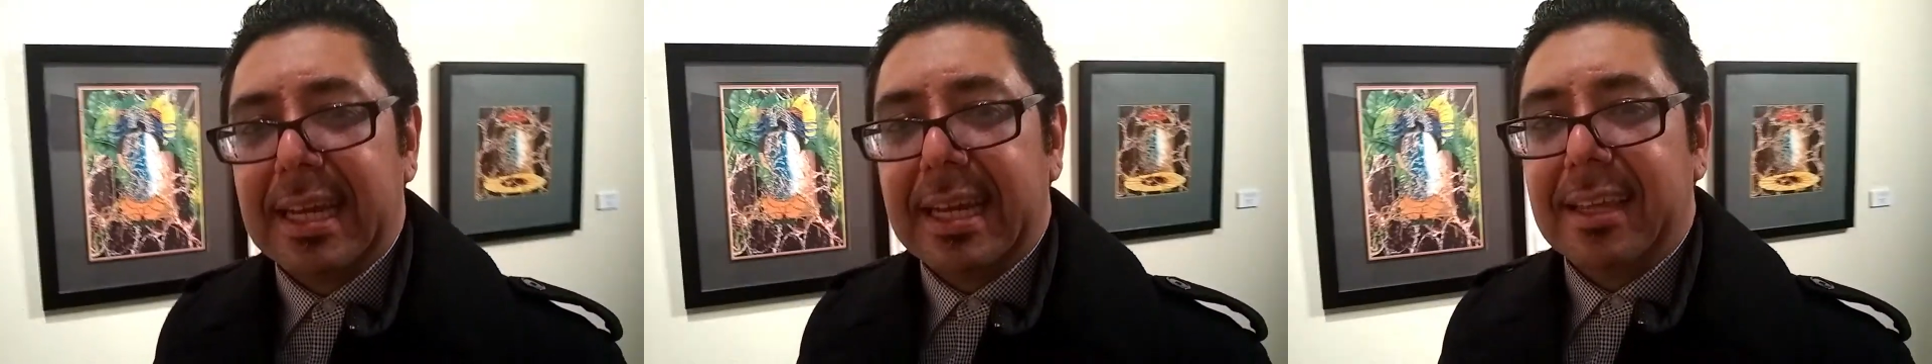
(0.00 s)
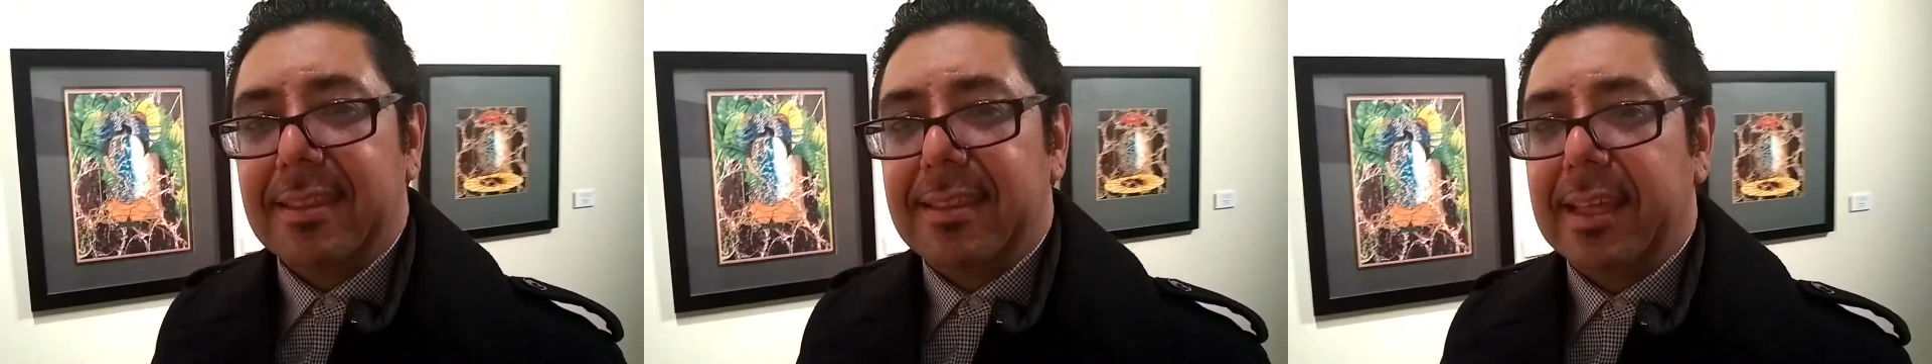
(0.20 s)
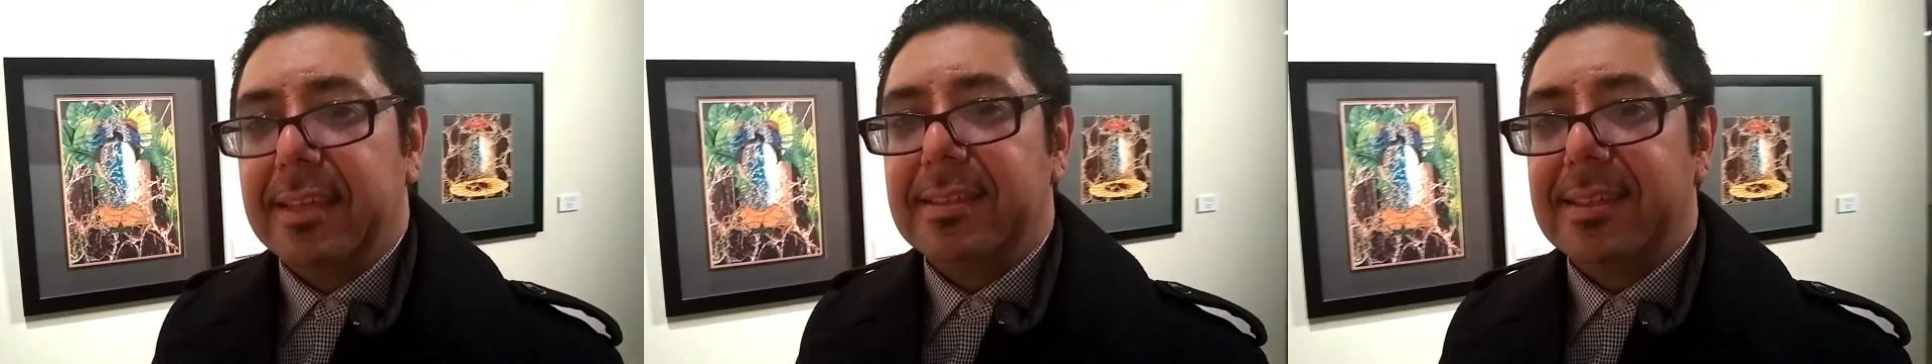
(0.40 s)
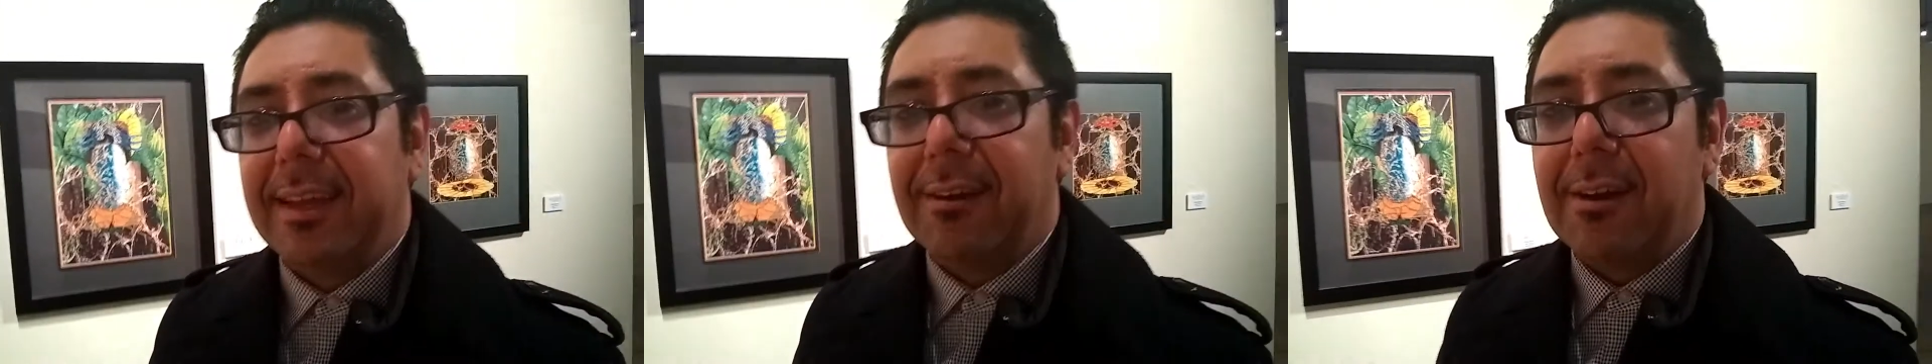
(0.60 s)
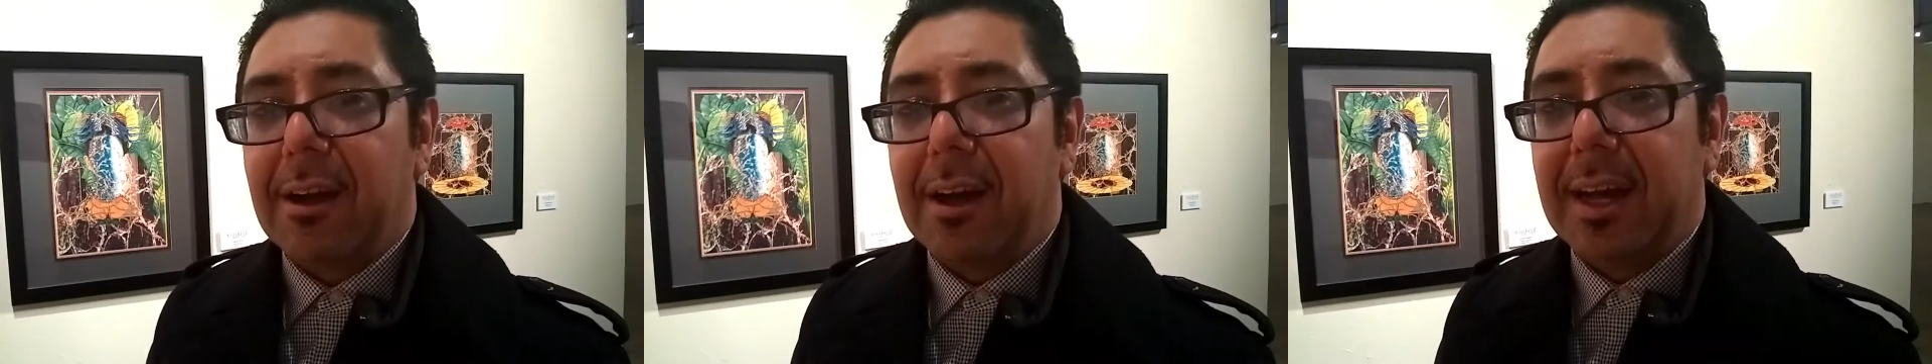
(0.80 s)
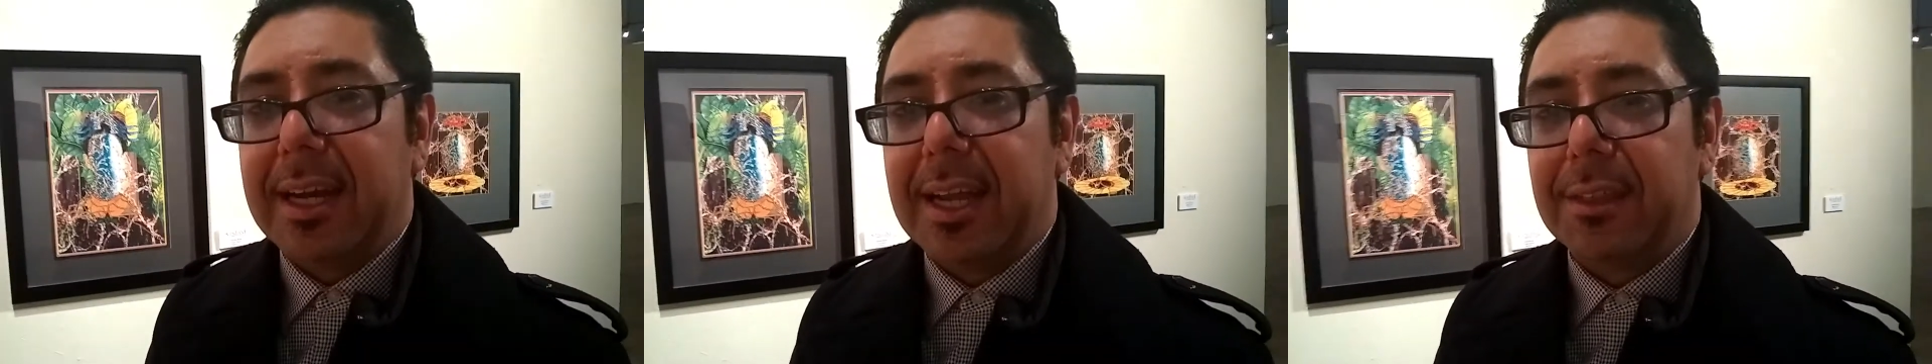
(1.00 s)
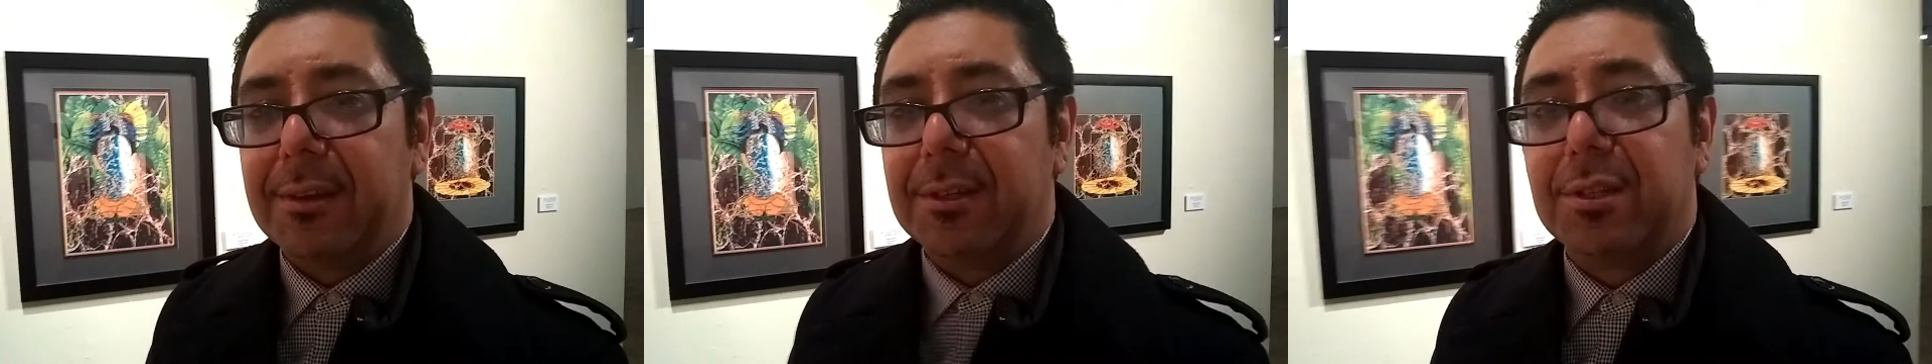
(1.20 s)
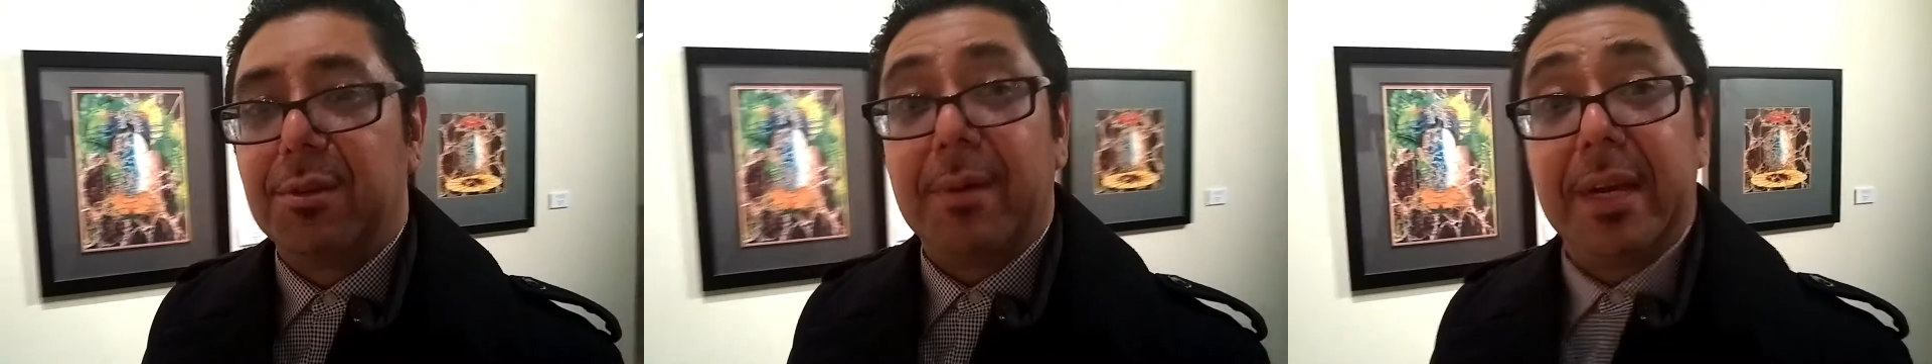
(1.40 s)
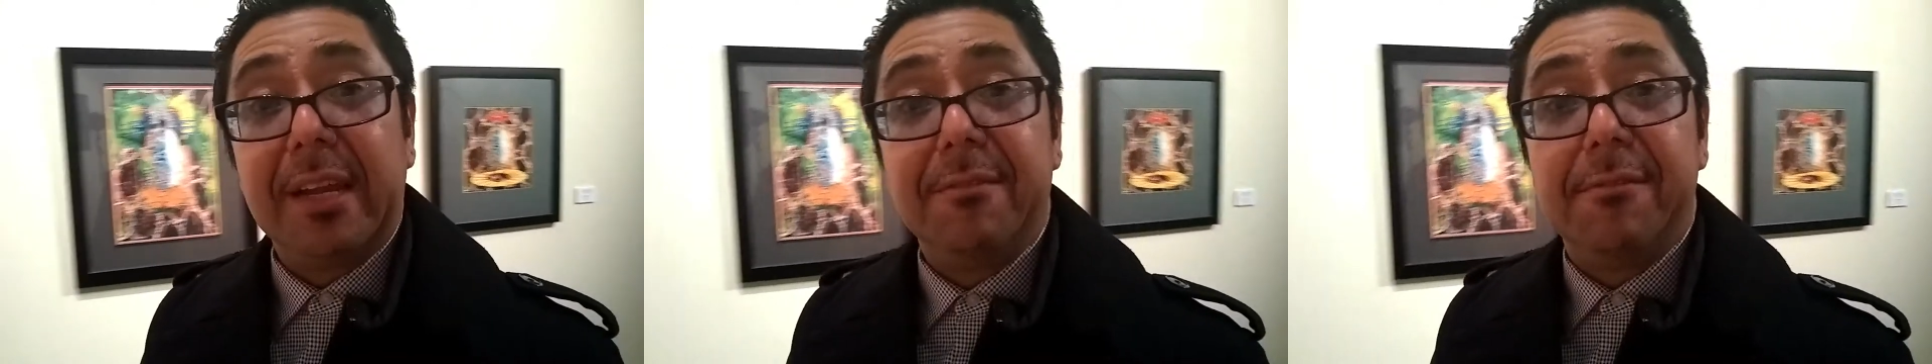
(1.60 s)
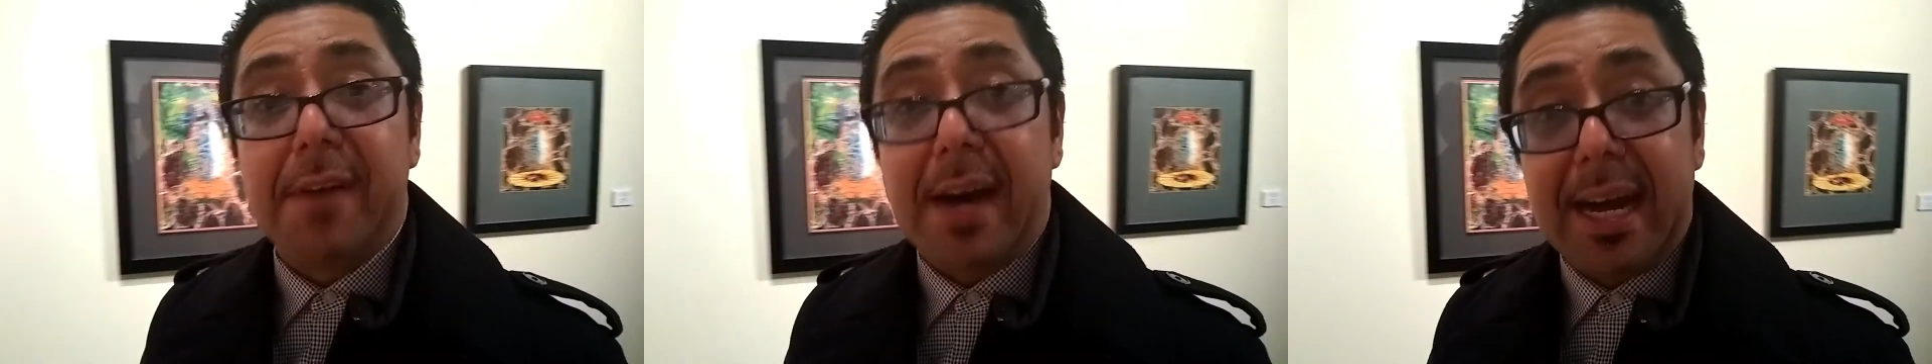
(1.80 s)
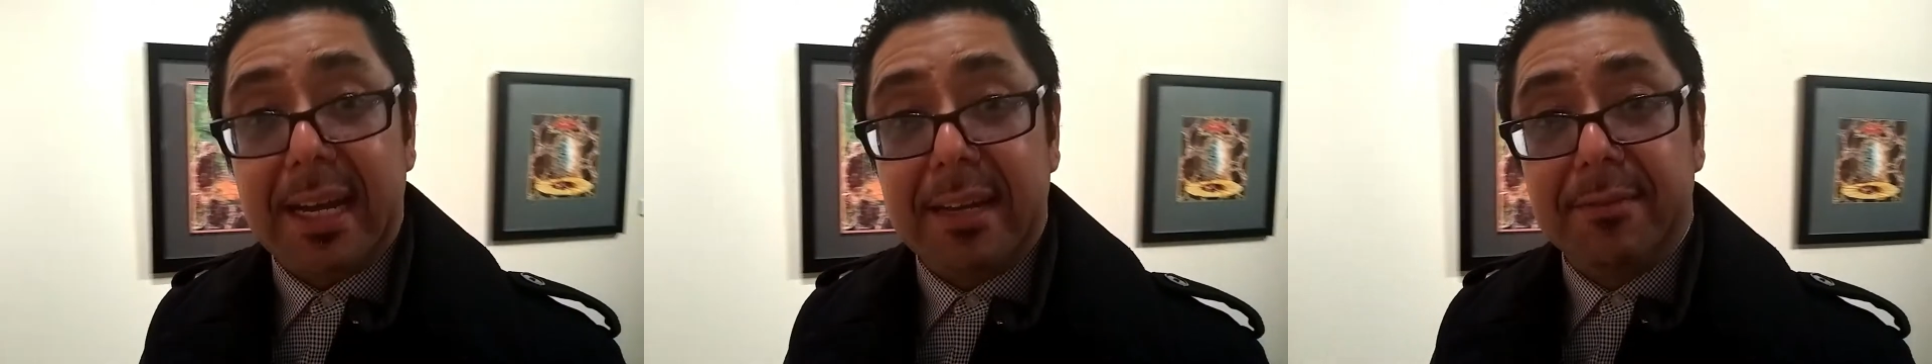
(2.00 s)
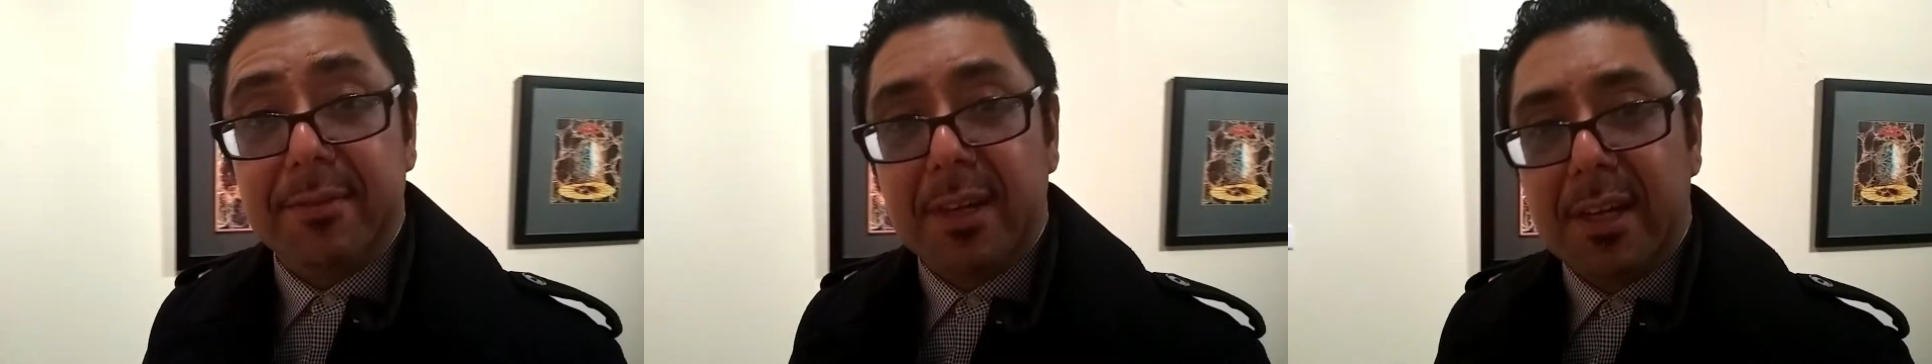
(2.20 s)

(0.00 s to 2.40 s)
this year another 25.